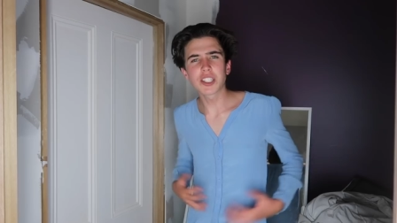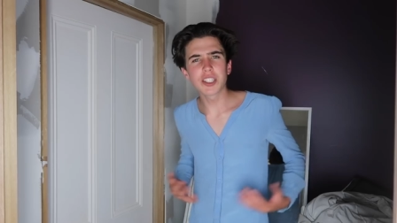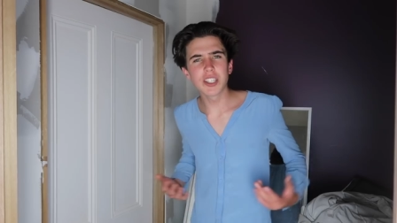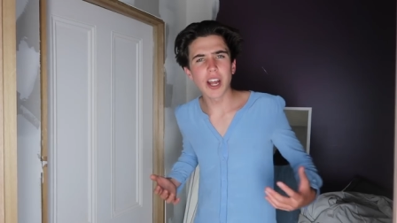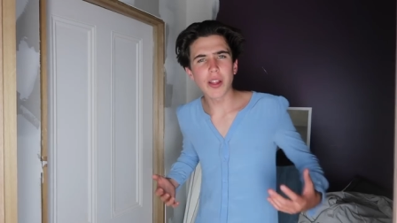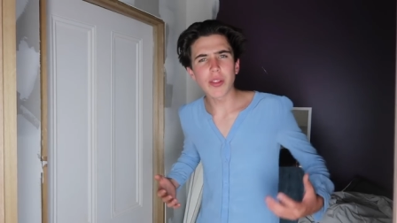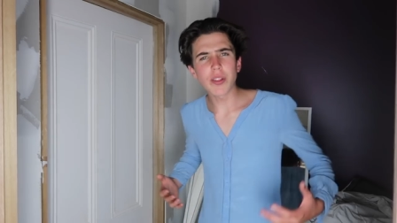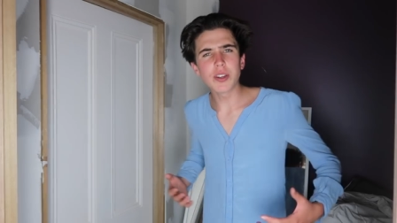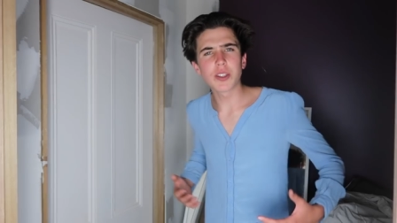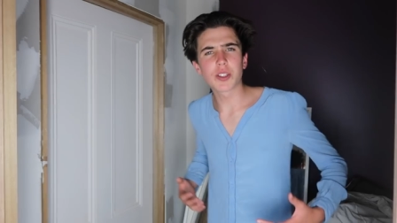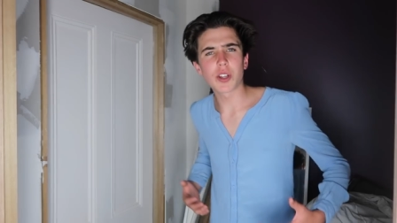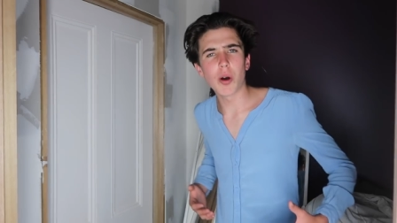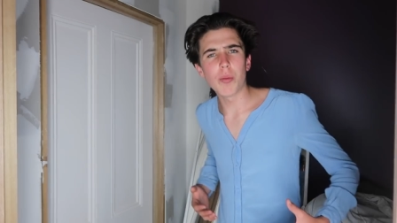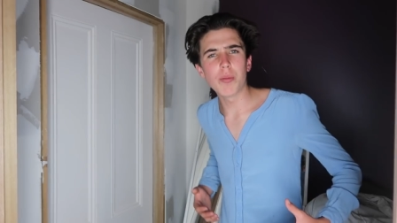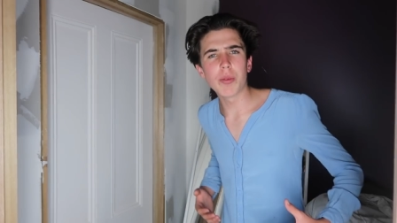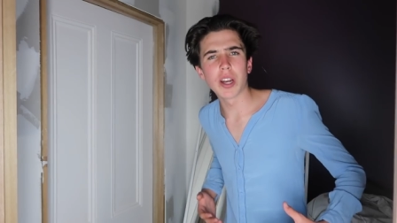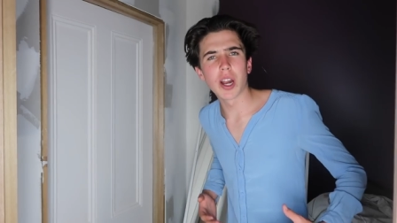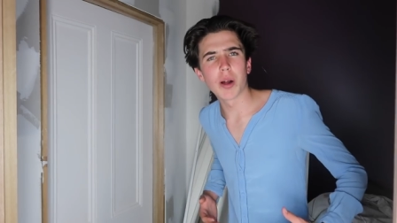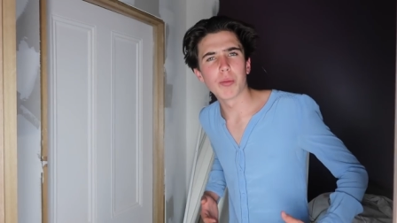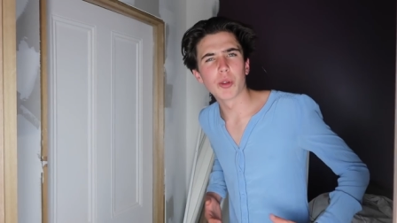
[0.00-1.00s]
Actually, now that it's
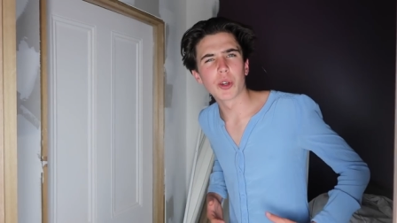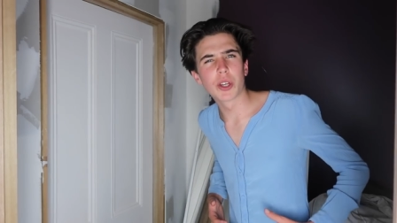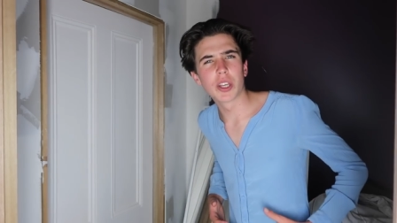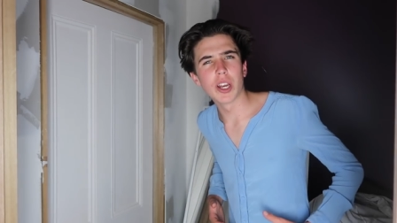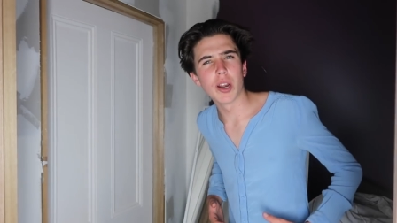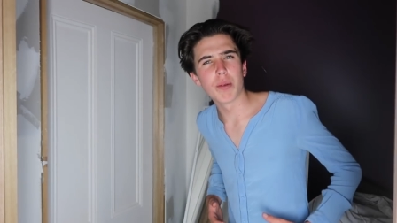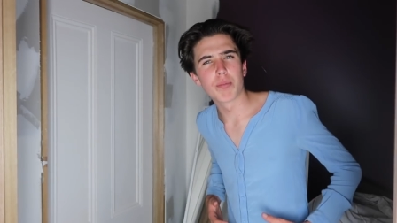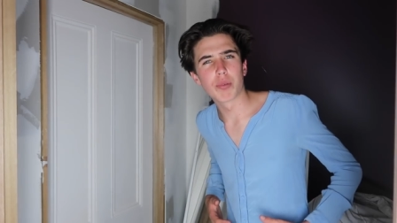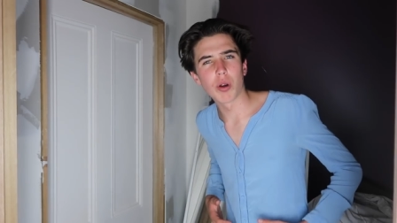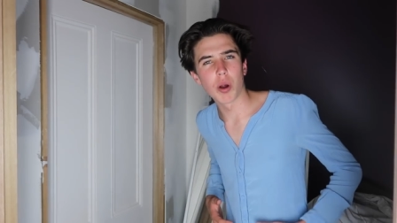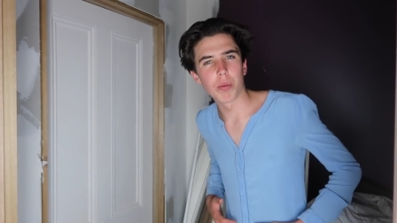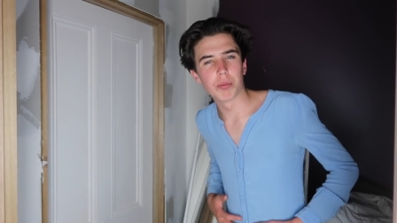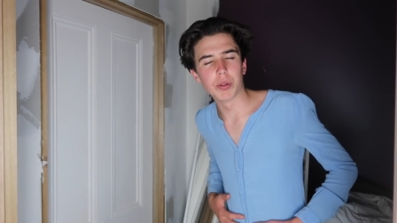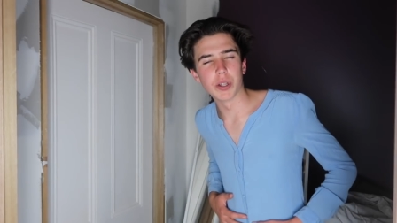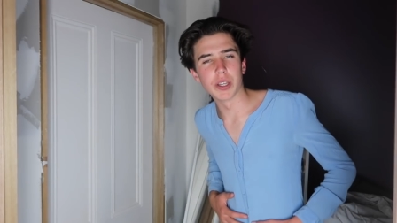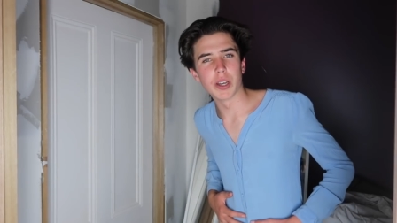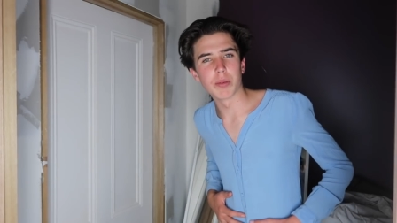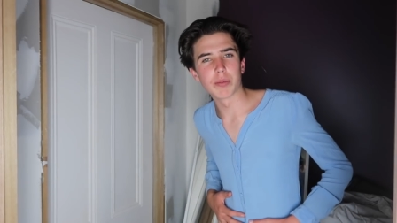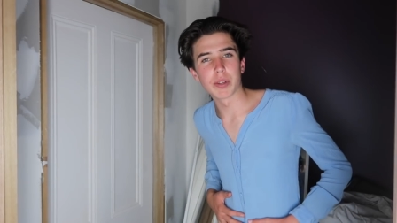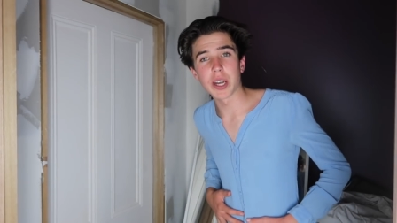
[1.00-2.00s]
on me and I'm looking at it
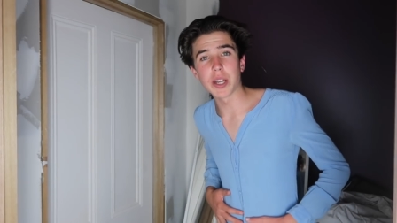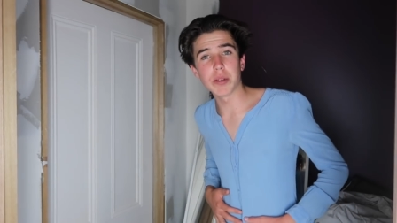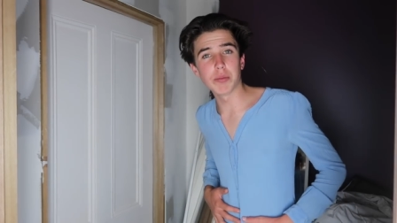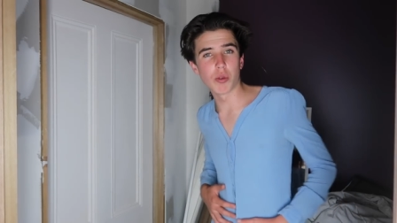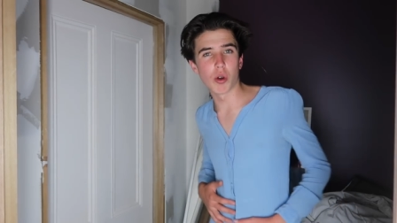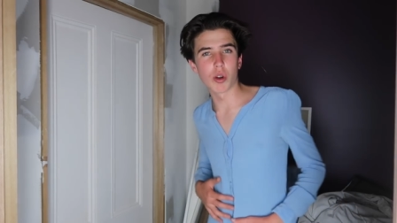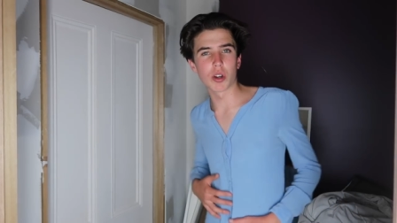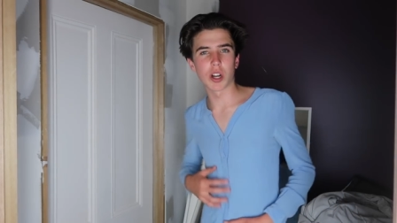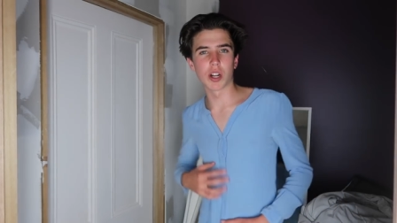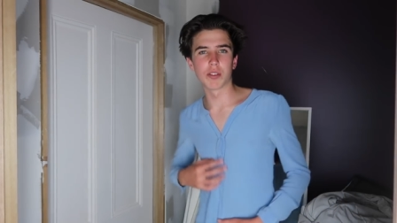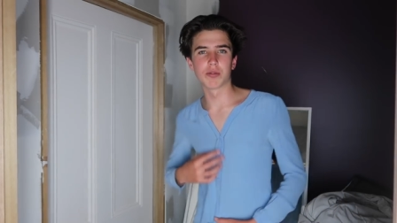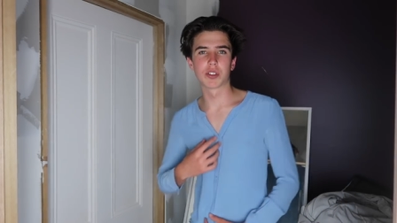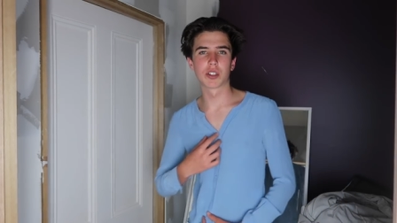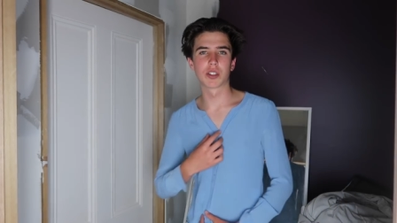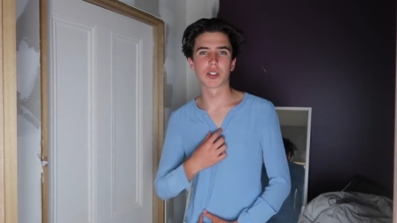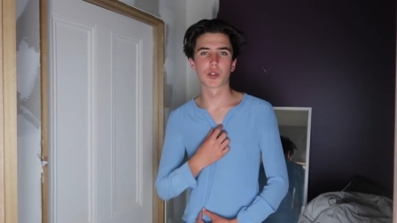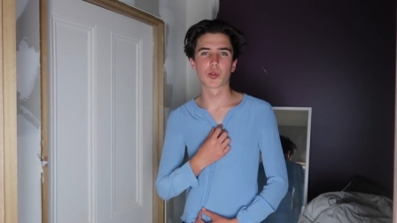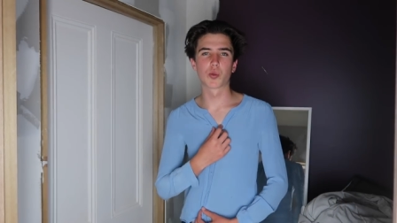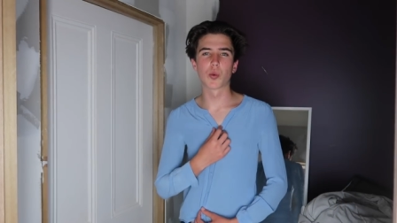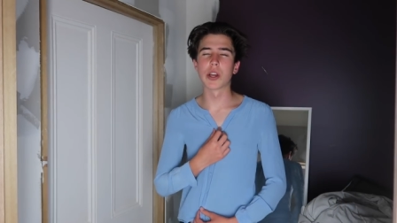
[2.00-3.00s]
properly, I'm getting more kind of
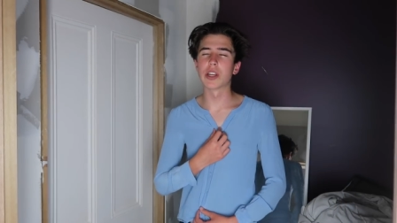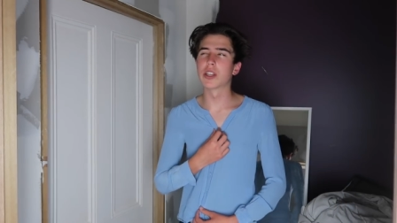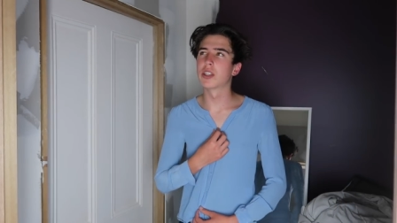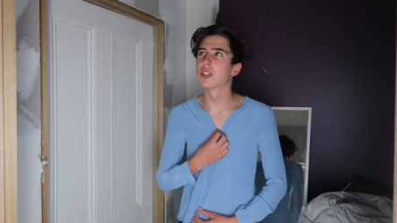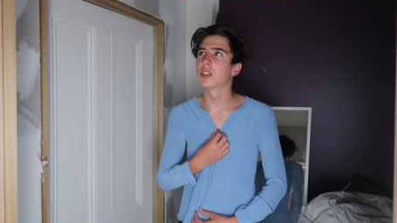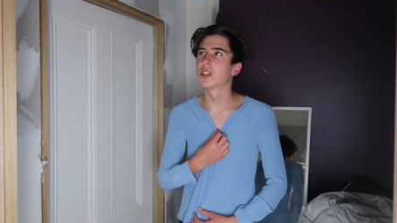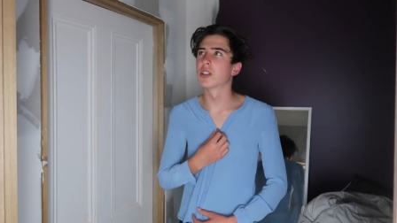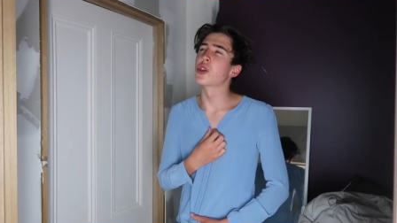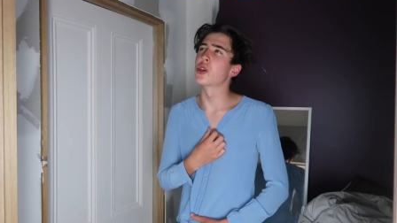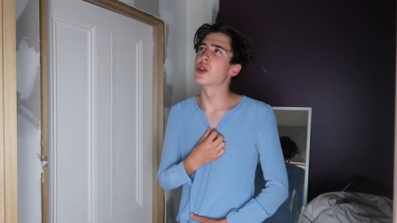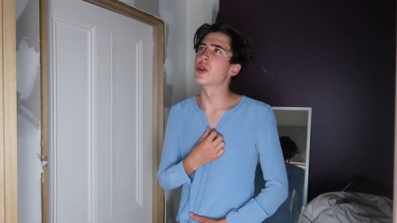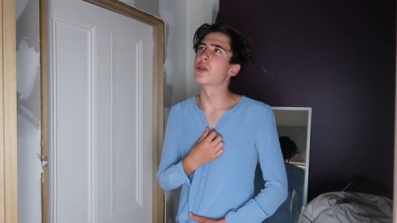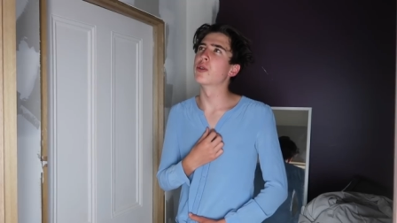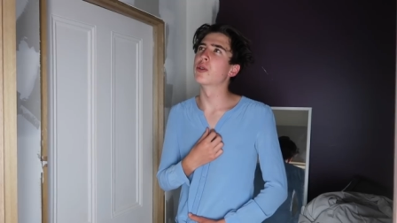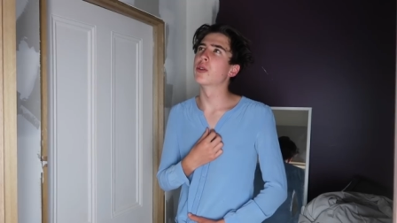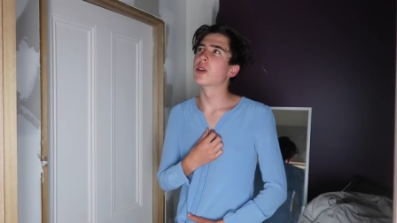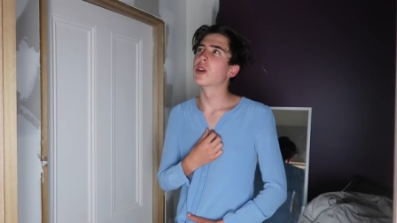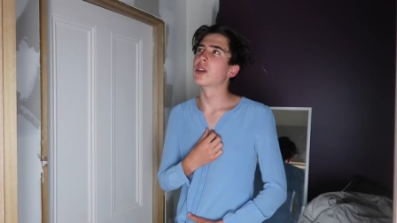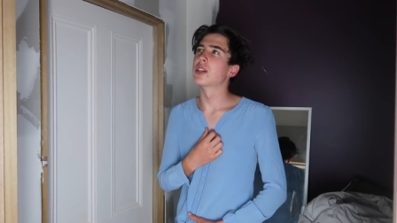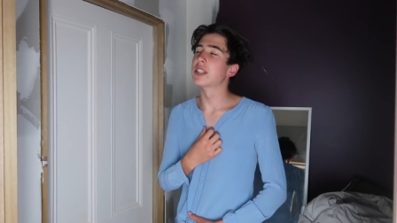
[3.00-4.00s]
sweet,
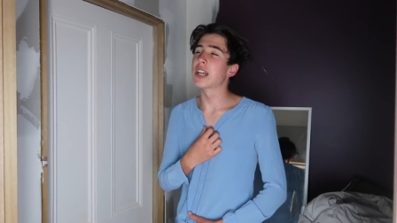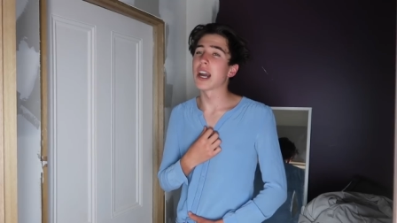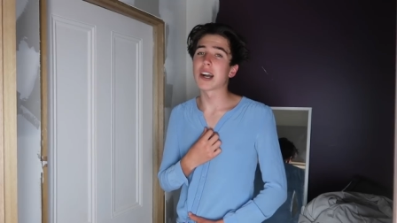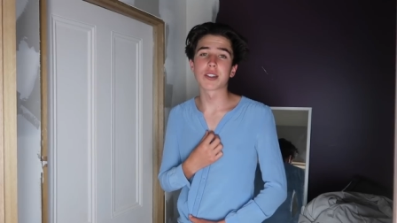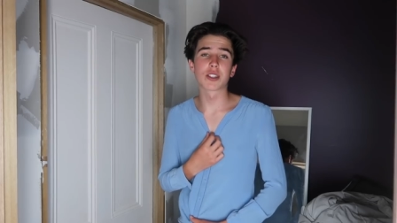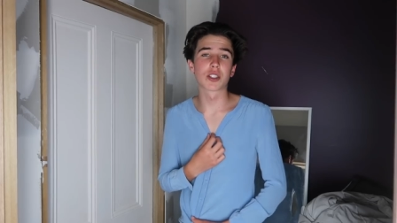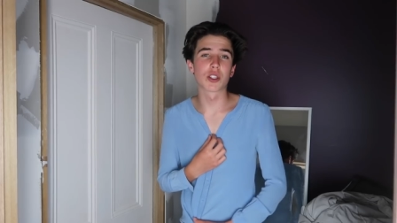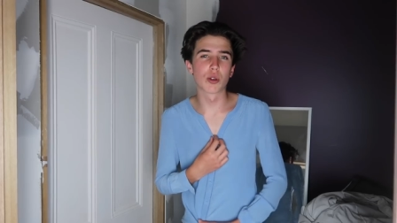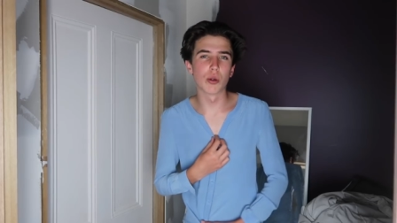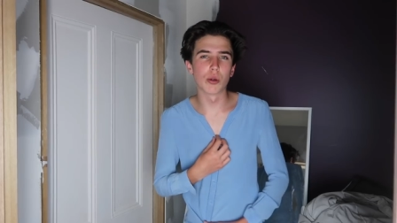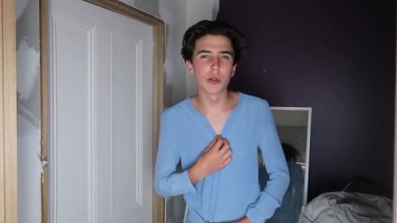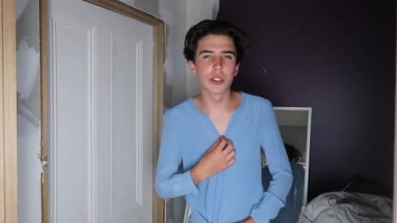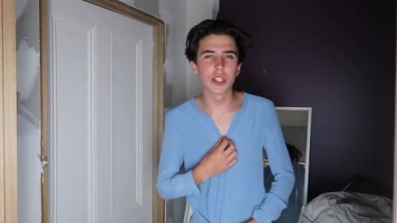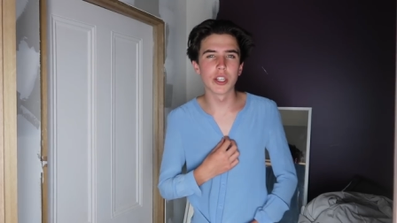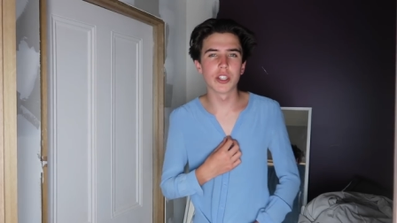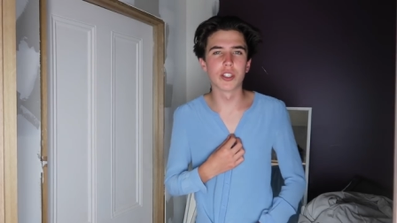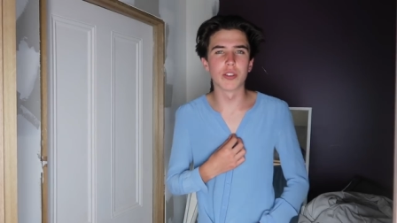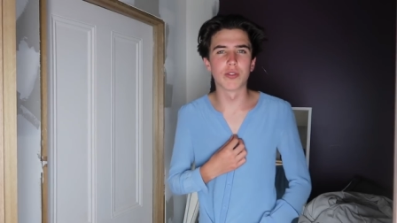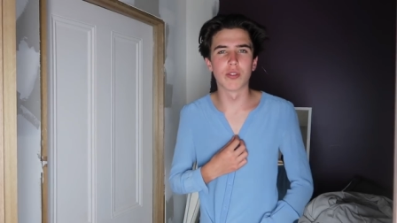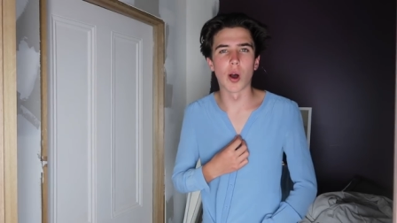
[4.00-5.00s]
new, young school
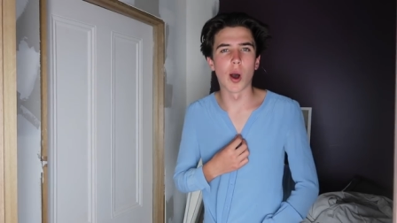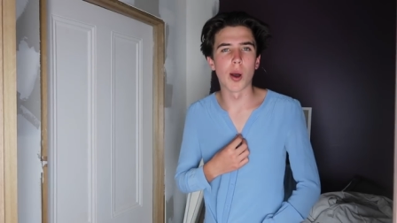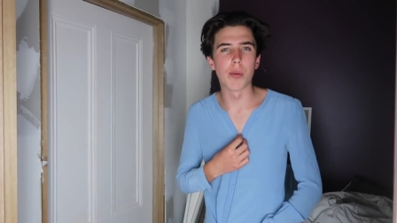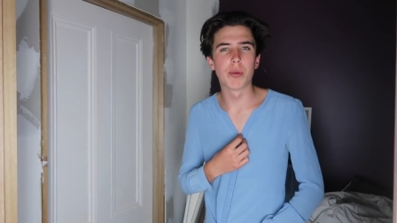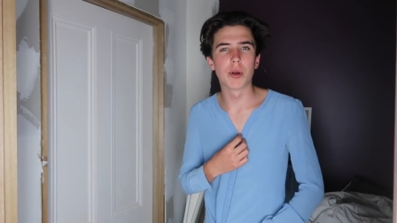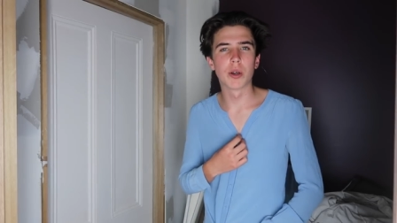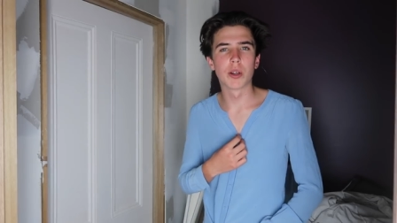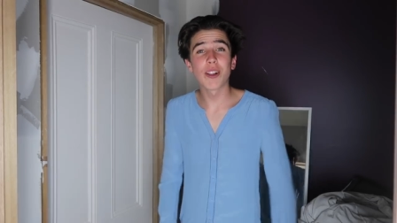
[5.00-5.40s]
teacher vibe.